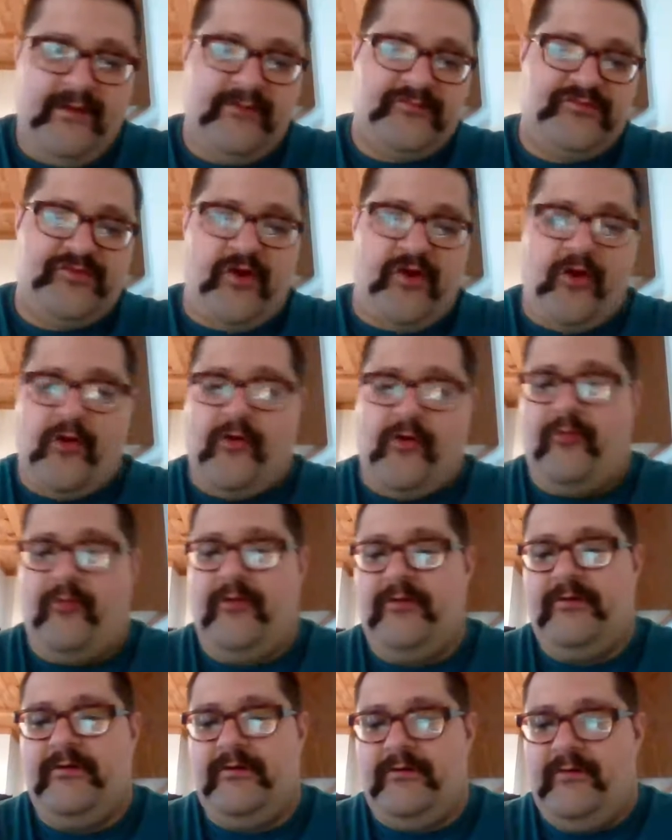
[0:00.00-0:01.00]
So,
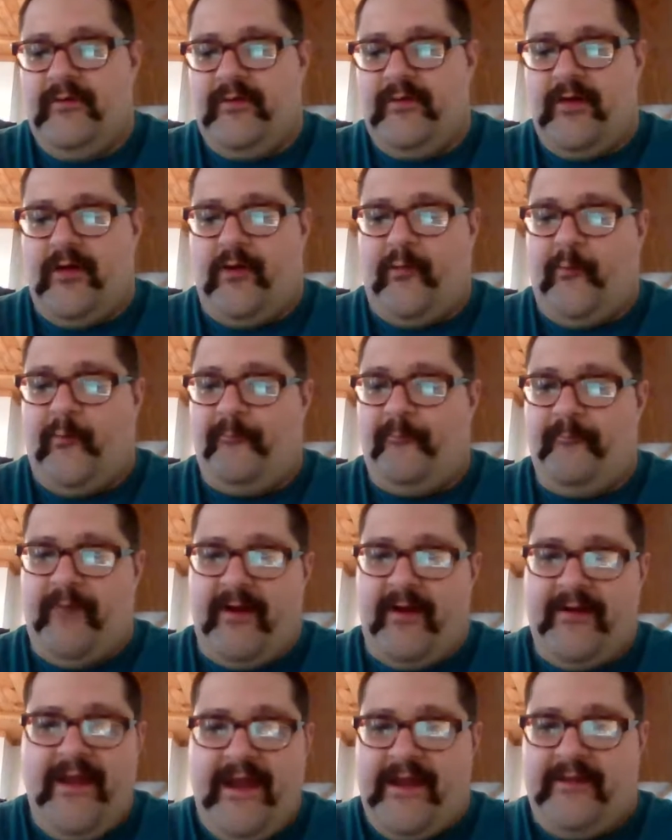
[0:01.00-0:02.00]

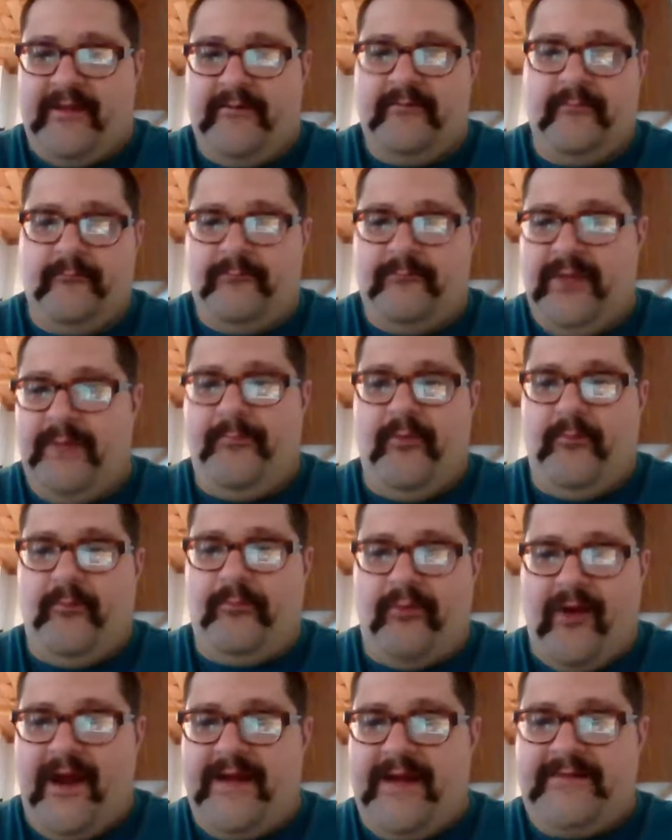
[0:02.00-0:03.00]
again, people
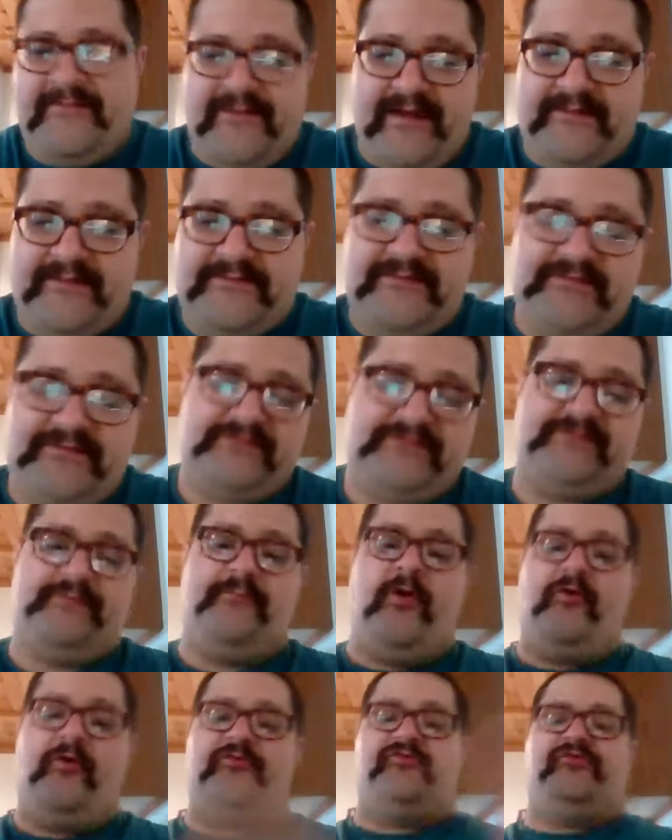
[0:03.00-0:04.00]
pride Texas as the
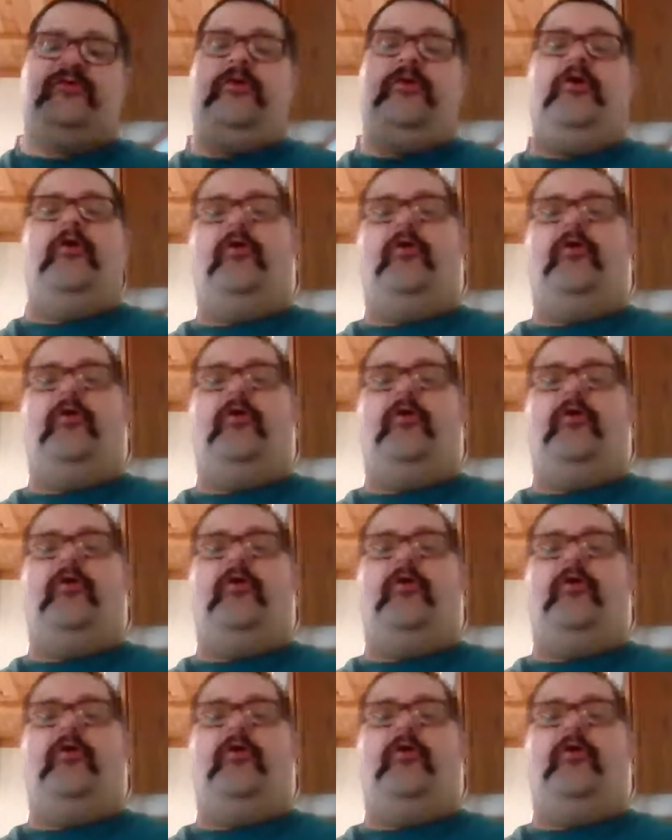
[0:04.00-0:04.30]
most